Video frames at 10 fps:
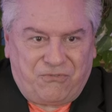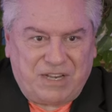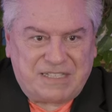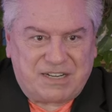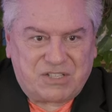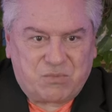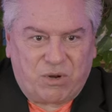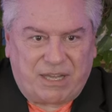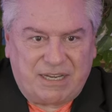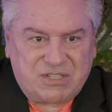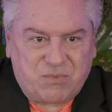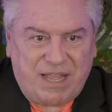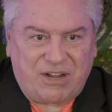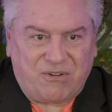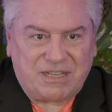and starts working its
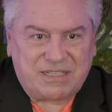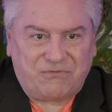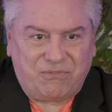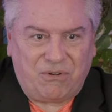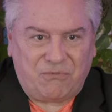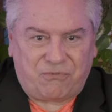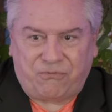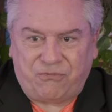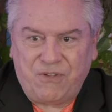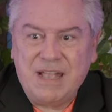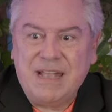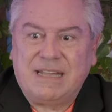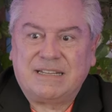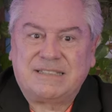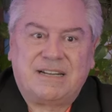way across the floor. And
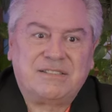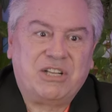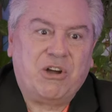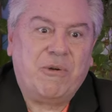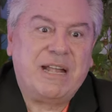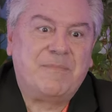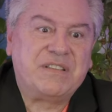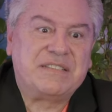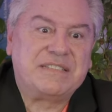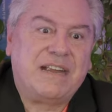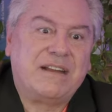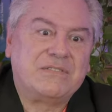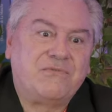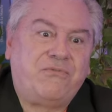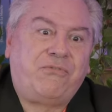it starts going up the
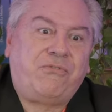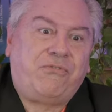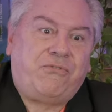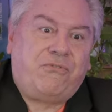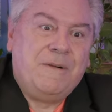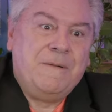stairs.